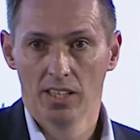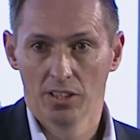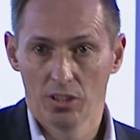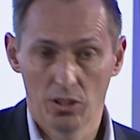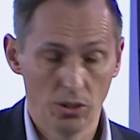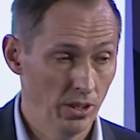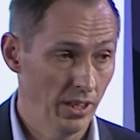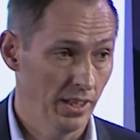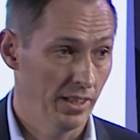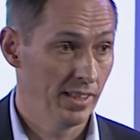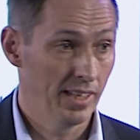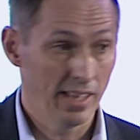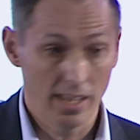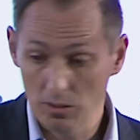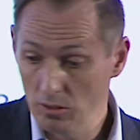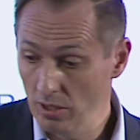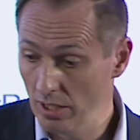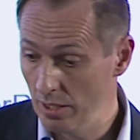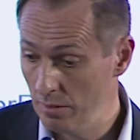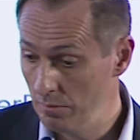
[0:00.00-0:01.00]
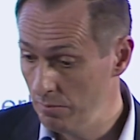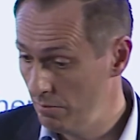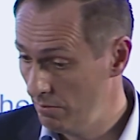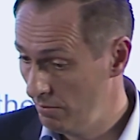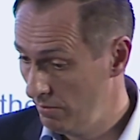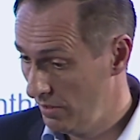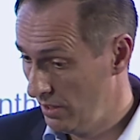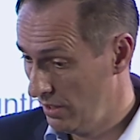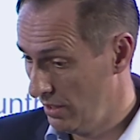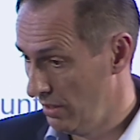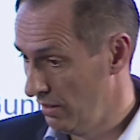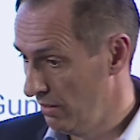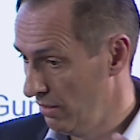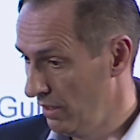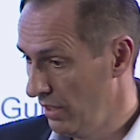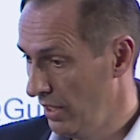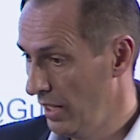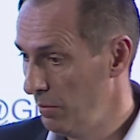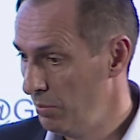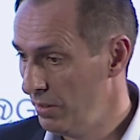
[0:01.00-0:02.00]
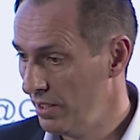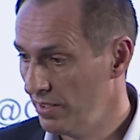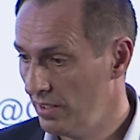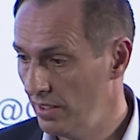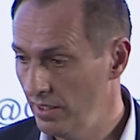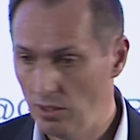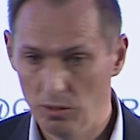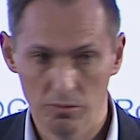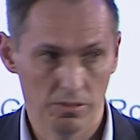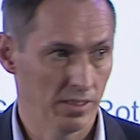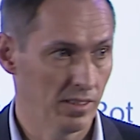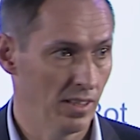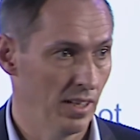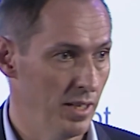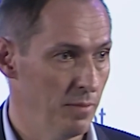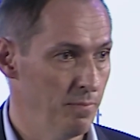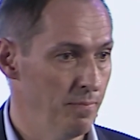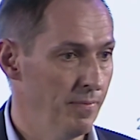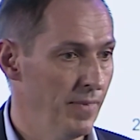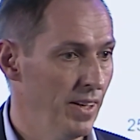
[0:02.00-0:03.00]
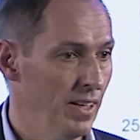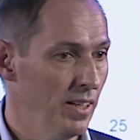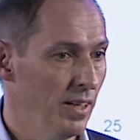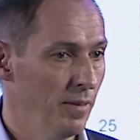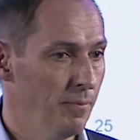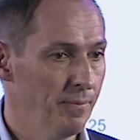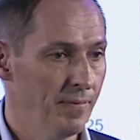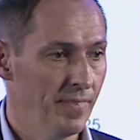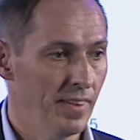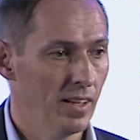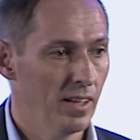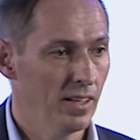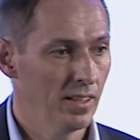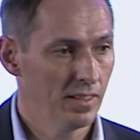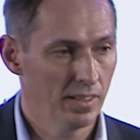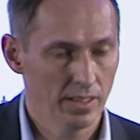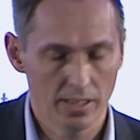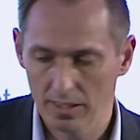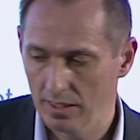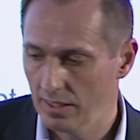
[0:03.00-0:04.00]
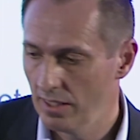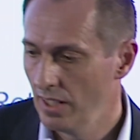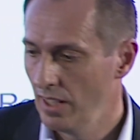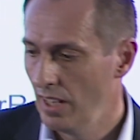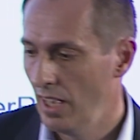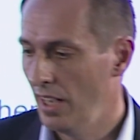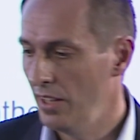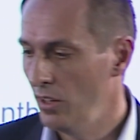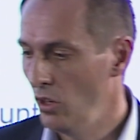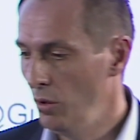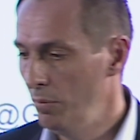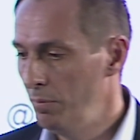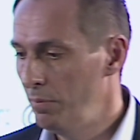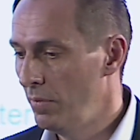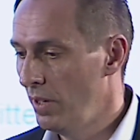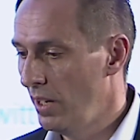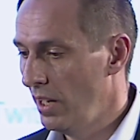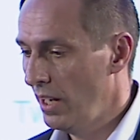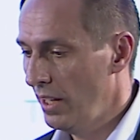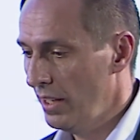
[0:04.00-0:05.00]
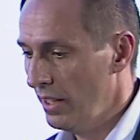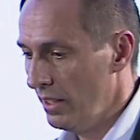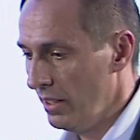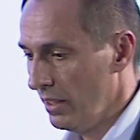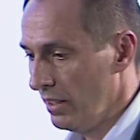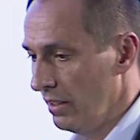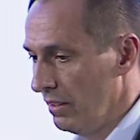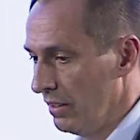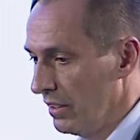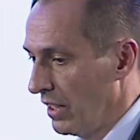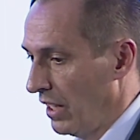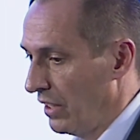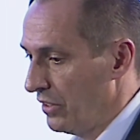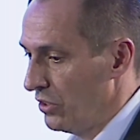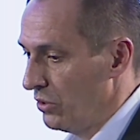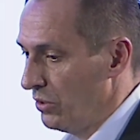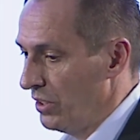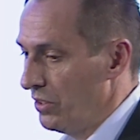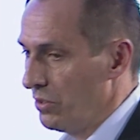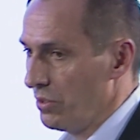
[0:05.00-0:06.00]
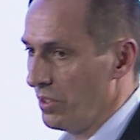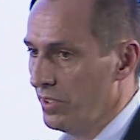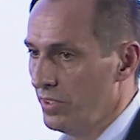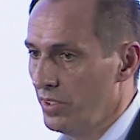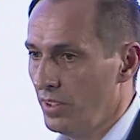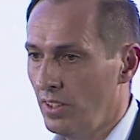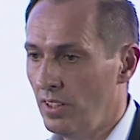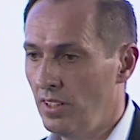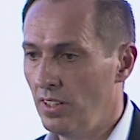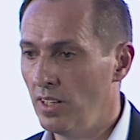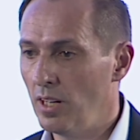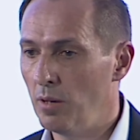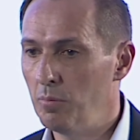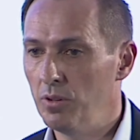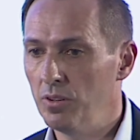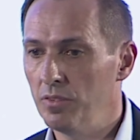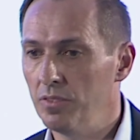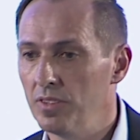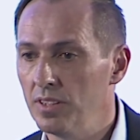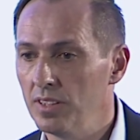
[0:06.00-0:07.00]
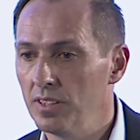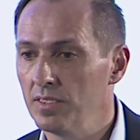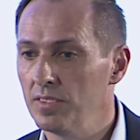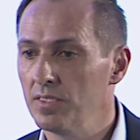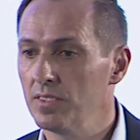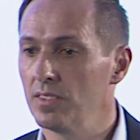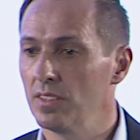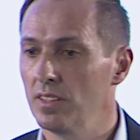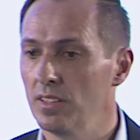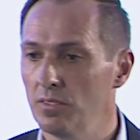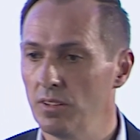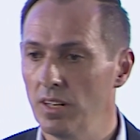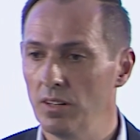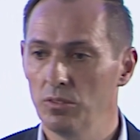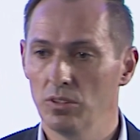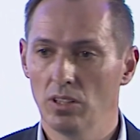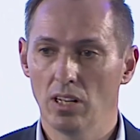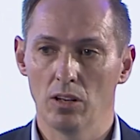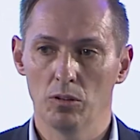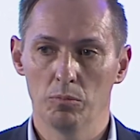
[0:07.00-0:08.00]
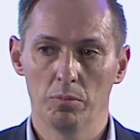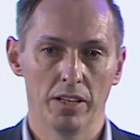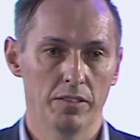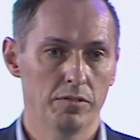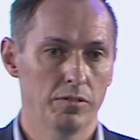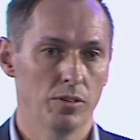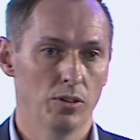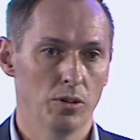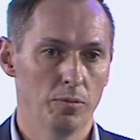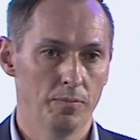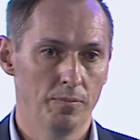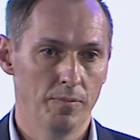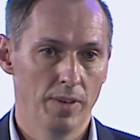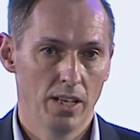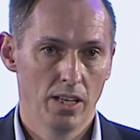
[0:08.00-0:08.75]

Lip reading: Good. Now I'm helplessly over time. I hope I got you interested in a couple of things around Cloud Platform.